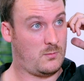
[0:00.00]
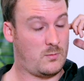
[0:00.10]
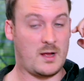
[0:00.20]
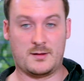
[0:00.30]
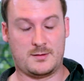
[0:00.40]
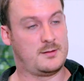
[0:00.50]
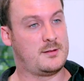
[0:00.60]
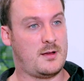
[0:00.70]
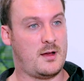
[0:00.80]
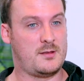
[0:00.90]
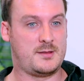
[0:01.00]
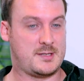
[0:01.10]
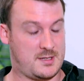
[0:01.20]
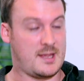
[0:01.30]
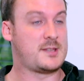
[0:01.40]
well,
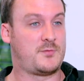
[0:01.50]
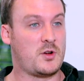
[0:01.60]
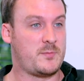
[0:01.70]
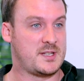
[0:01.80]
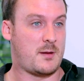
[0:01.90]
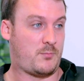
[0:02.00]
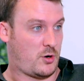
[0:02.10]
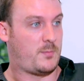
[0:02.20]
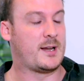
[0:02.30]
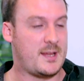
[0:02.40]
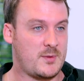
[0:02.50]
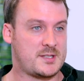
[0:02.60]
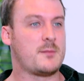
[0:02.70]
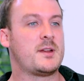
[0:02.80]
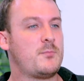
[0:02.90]
things have got to be done properly.
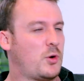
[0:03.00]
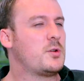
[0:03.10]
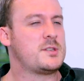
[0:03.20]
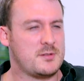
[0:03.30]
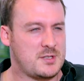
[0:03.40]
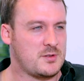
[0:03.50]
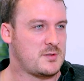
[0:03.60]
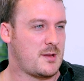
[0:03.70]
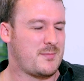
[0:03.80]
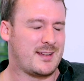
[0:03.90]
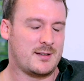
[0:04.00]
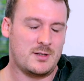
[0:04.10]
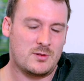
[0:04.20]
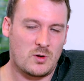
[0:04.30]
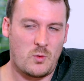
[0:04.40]
When somebody employs you to do something and
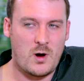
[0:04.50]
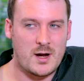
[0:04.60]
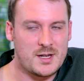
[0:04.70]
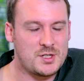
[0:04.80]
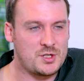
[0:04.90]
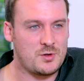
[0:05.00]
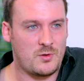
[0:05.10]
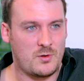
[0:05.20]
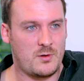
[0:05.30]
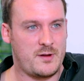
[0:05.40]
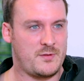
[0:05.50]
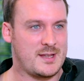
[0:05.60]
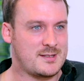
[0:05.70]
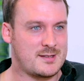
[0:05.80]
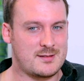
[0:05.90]
you're not quite sure if
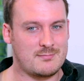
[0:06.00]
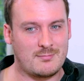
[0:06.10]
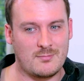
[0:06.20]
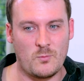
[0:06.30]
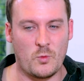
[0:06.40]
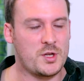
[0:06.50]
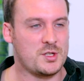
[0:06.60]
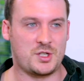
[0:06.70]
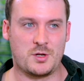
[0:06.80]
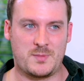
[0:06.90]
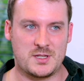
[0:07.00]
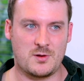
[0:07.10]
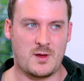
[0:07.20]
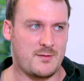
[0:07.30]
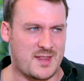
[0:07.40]
it's what you should be
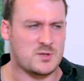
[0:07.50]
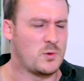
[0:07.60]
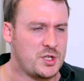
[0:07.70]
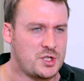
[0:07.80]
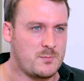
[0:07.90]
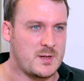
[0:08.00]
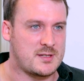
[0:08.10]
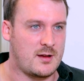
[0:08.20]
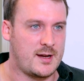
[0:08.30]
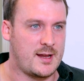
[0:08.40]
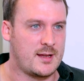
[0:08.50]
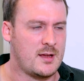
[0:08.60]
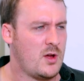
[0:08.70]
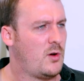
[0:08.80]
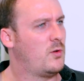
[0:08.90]
doing, if that's what you should be signing,
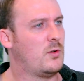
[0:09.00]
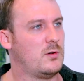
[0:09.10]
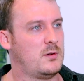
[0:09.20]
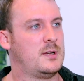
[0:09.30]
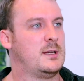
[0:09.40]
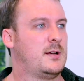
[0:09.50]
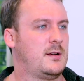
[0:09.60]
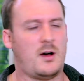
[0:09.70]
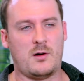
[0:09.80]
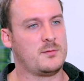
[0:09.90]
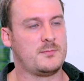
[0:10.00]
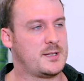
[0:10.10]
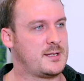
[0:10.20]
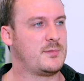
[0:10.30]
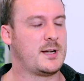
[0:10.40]
or, oh,
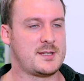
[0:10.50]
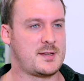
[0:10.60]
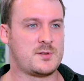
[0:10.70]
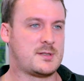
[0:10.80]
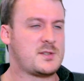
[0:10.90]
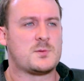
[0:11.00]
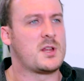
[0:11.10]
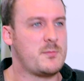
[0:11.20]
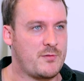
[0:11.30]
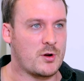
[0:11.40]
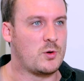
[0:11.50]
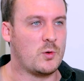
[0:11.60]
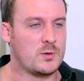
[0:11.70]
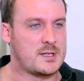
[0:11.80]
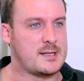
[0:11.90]
I didn't realise this was going to be
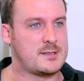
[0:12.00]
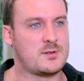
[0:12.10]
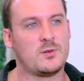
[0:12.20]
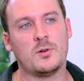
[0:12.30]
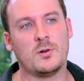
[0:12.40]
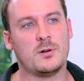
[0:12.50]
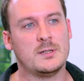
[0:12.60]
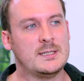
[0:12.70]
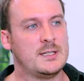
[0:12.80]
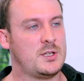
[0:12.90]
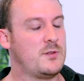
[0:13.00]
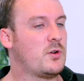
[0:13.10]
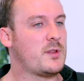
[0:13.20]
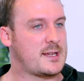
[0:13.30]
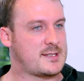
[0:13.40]
recorded, or you've
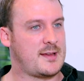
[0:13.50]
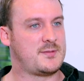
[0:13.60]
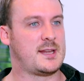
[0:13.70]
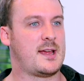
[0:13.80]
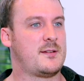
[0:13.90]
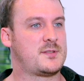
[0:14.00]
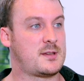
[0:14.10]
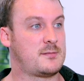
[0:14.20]
got that safety net